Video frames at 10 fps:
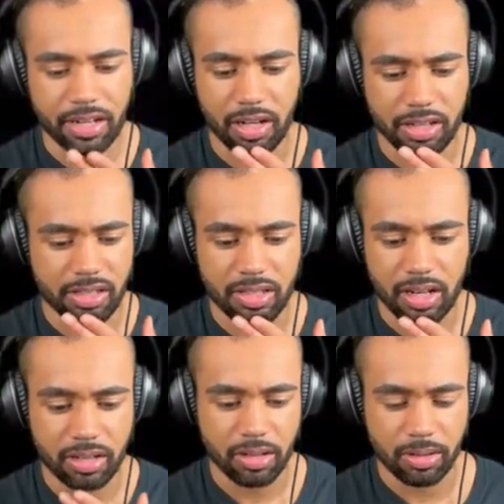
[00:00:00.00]
heart
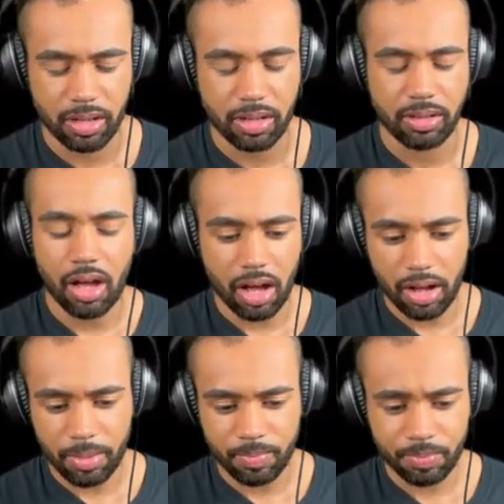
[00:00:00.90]
attack. Okay.
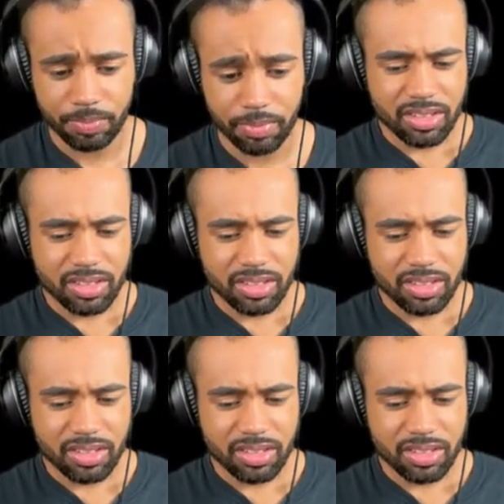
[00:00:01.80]
Um,